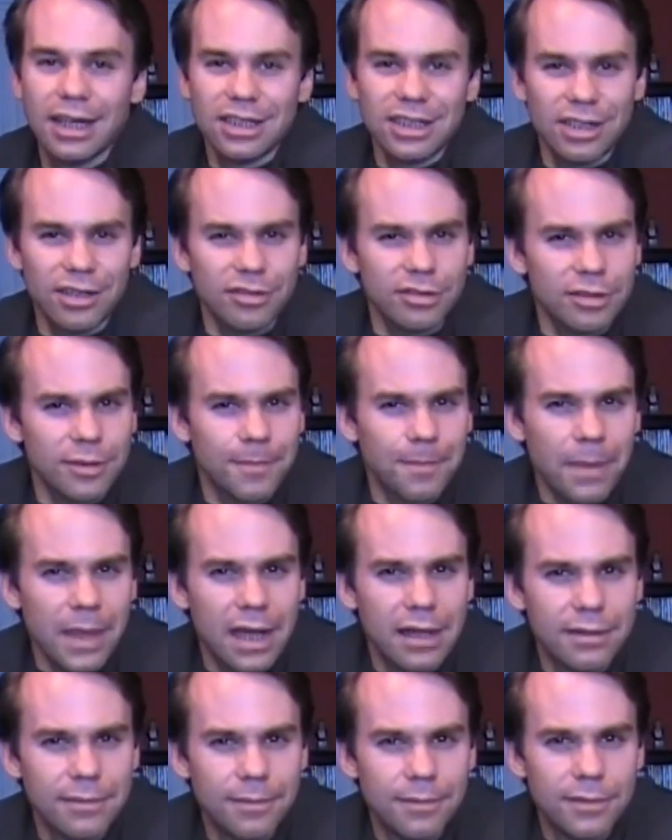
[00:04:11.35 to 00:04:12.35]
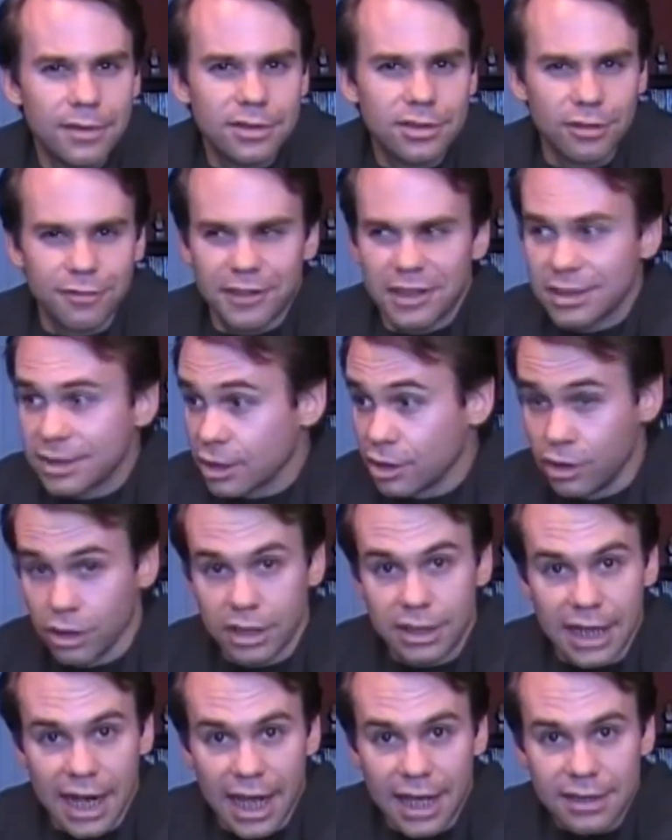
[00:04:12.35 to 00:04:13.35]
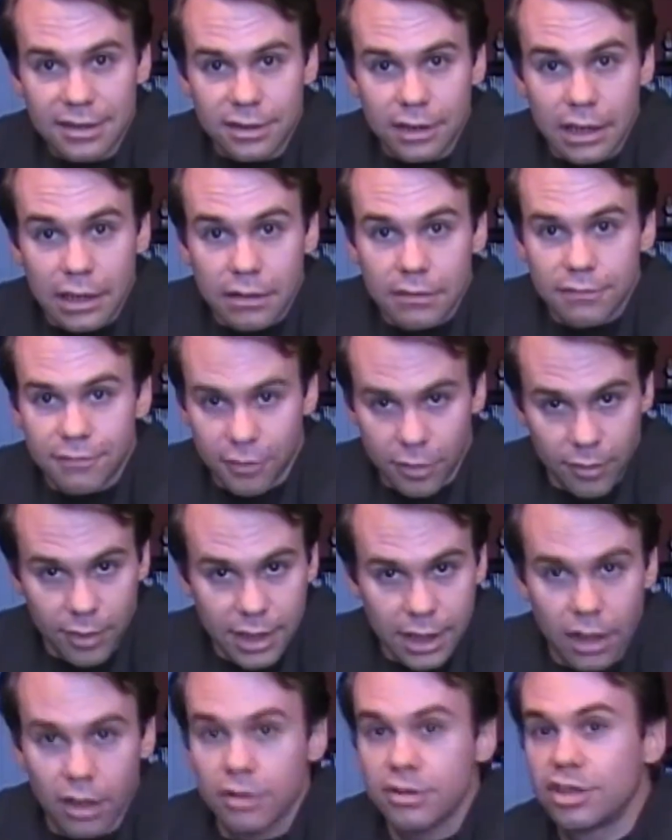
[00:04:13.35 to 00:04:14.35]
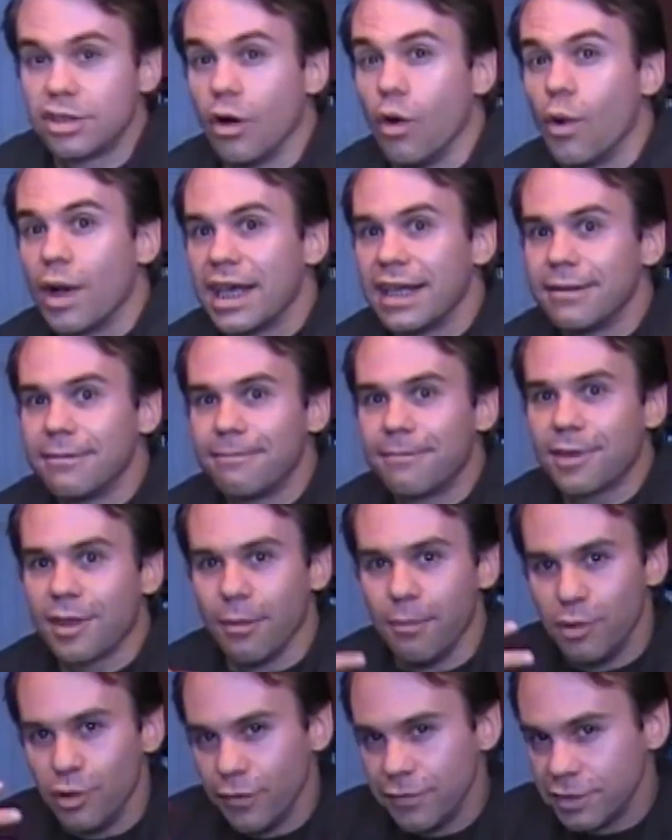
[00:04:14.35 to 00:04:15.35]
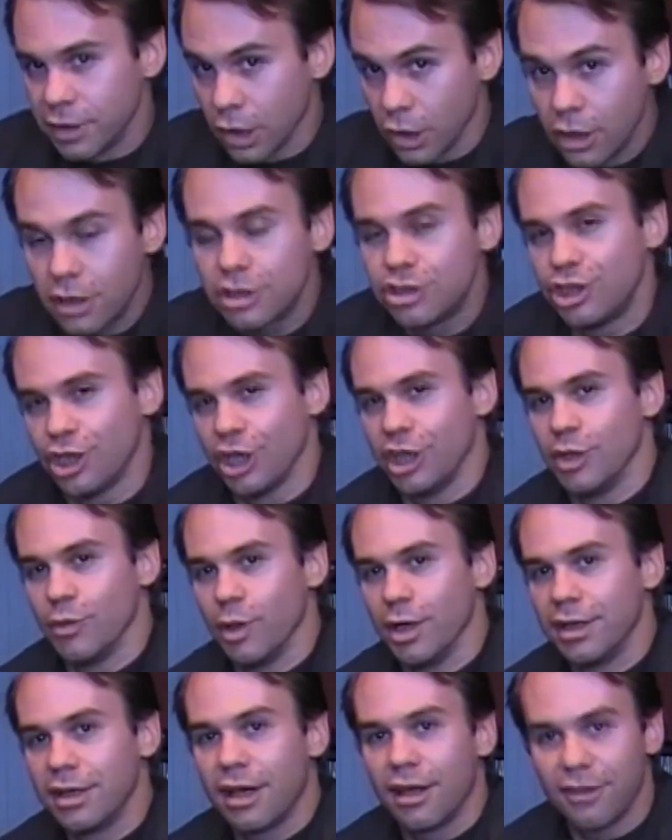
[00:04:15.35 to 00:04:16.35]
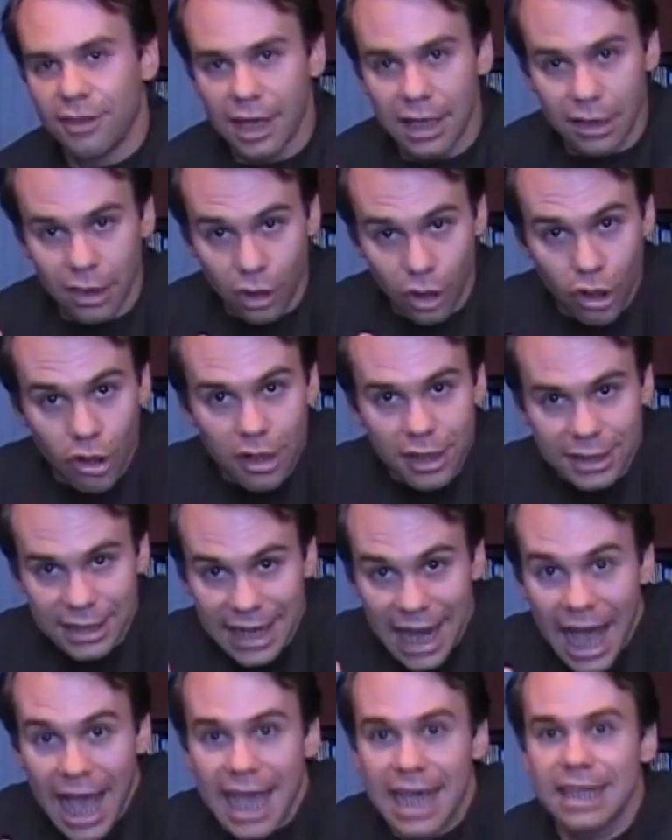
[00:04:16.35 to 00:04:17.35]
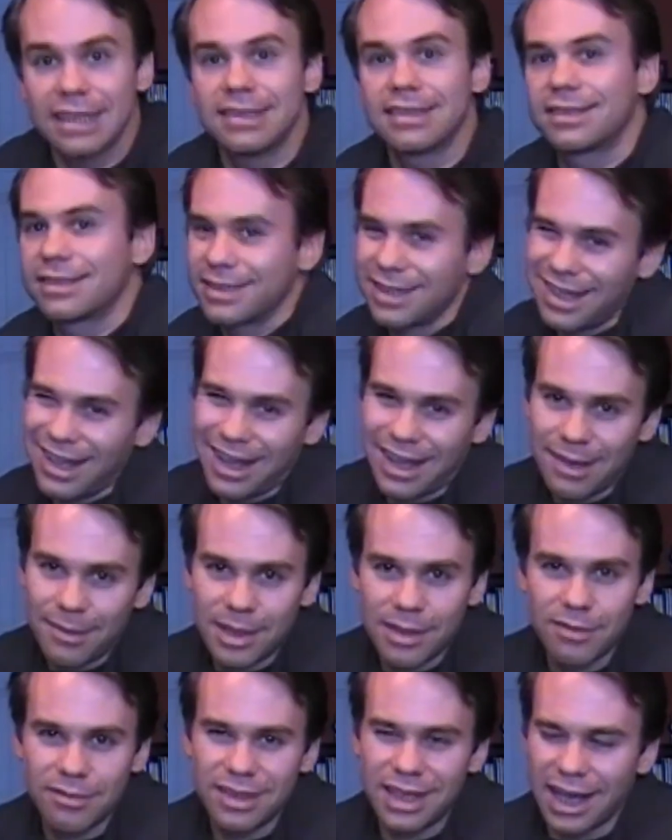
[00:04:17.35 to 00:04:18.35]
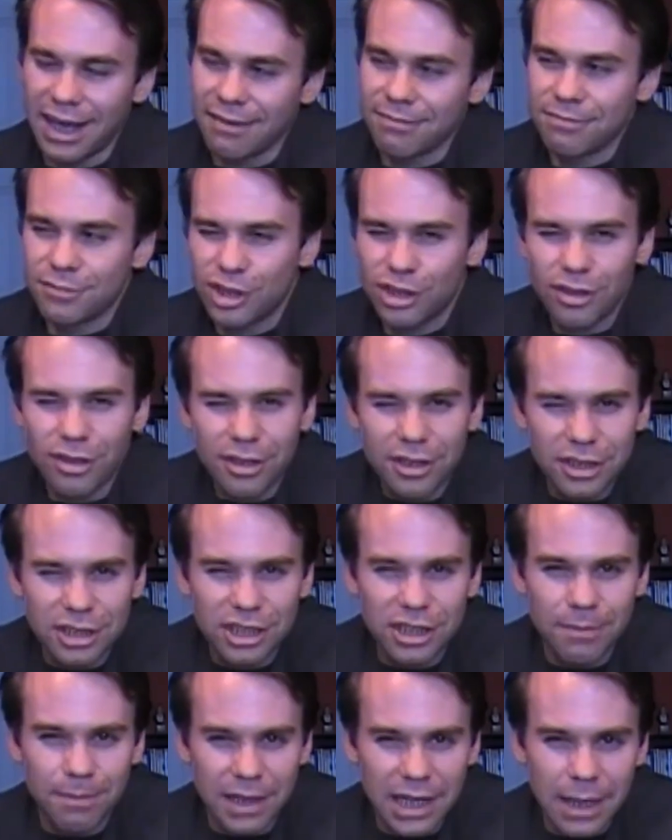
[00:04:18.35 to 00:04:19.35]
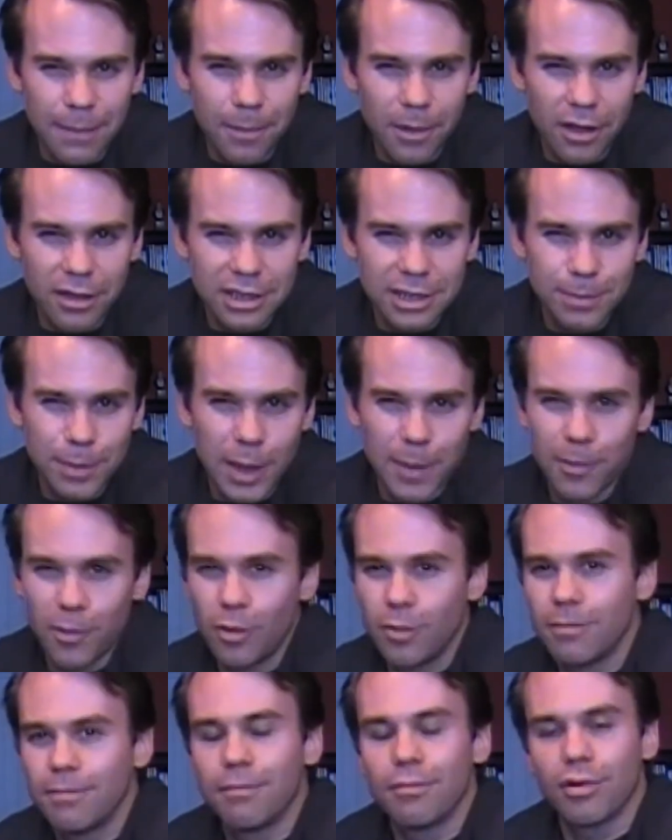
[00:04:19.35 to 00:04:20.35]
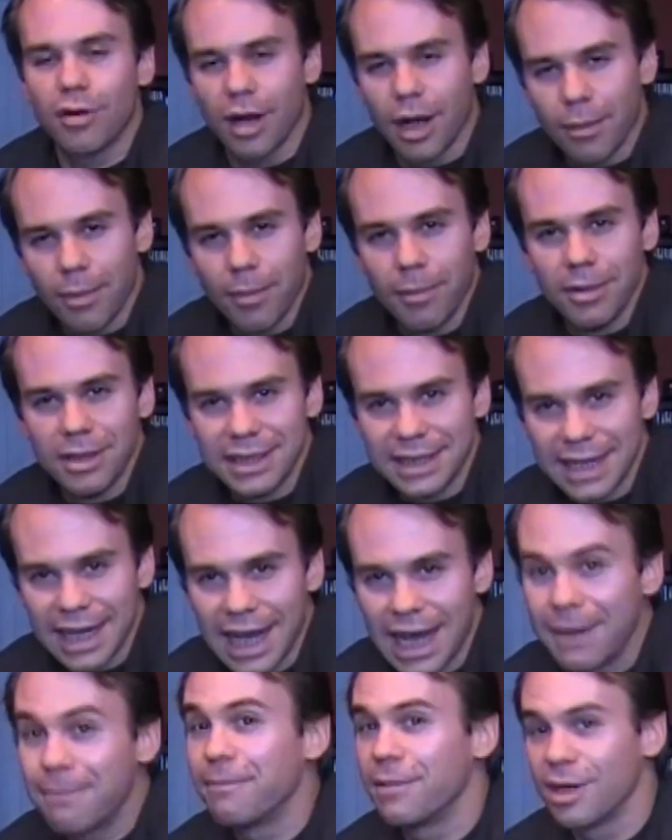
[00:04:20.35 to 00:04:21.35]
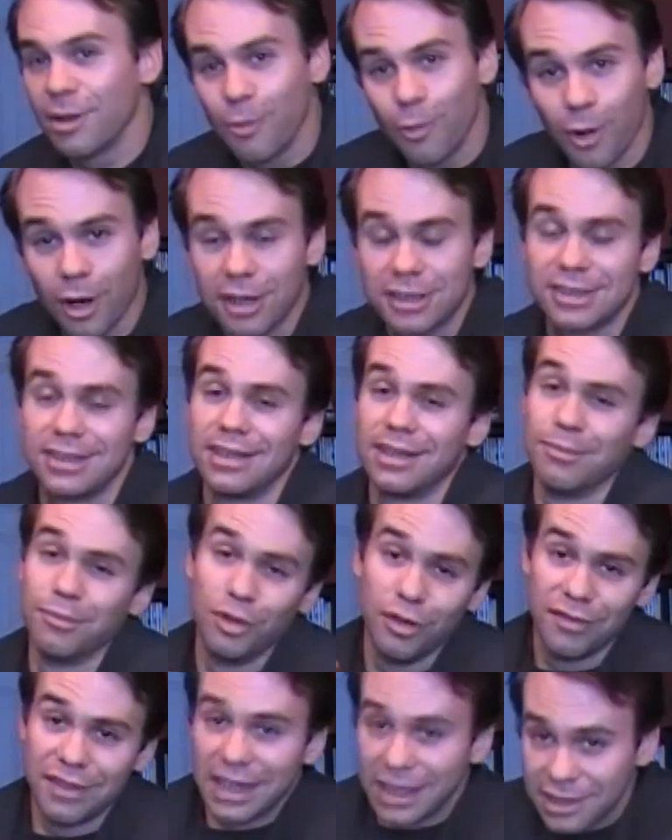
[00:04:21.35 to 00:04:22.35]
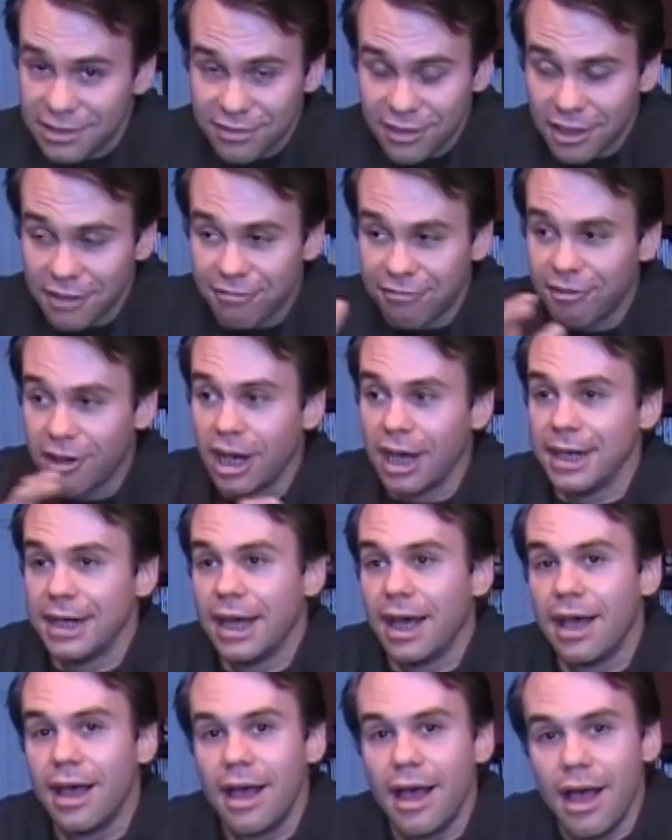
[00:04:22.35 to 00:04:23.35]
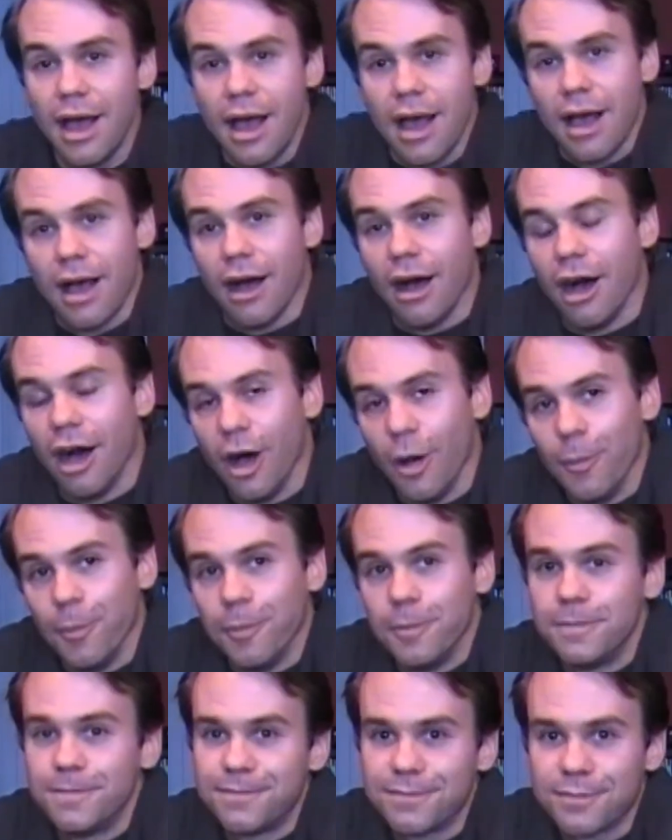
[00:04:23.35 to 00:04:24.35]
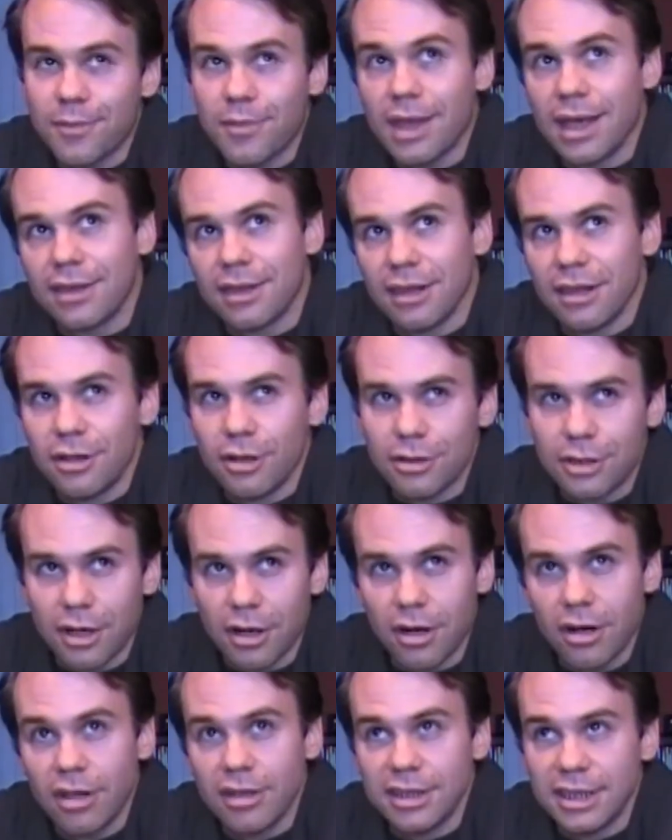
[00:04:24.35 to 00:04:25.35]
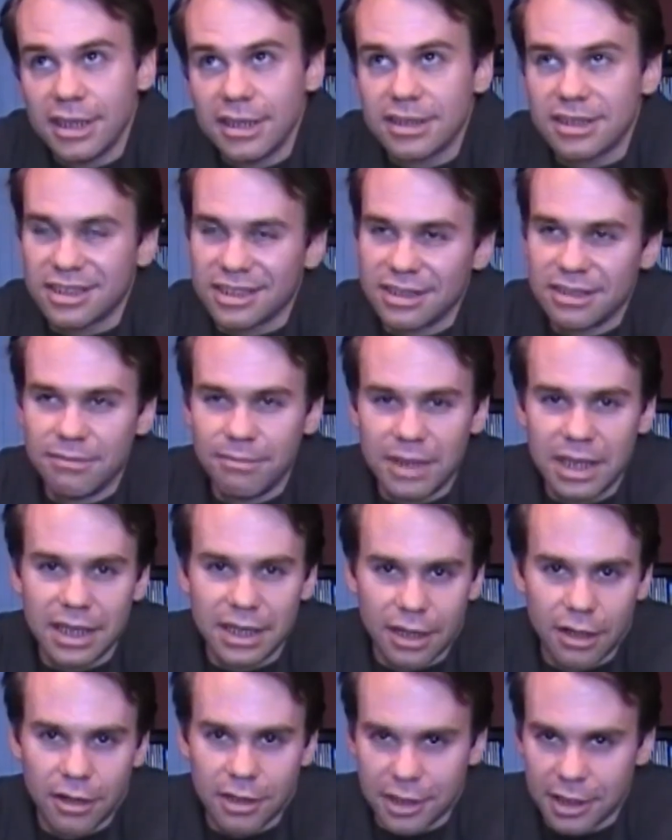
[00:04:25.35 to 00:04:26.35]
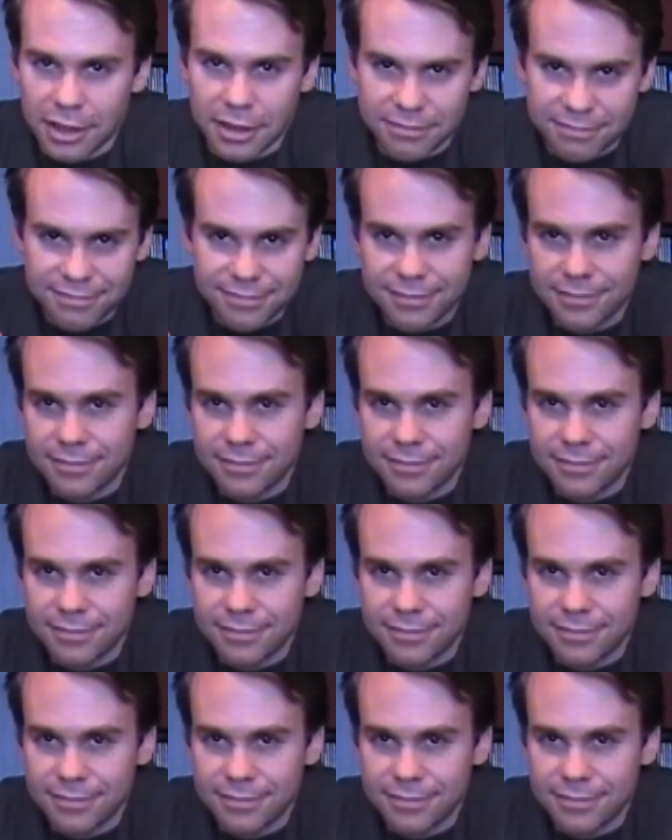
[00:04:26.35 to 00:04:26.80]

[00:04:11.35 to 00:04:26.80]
You know, Sofya's a good dancer. For real. So the moves look genuine. They look nice. I mean, yeah, sure, could she beat up all these people? Probably not. But it works in the movie. It's very fun. The little girl is mediocre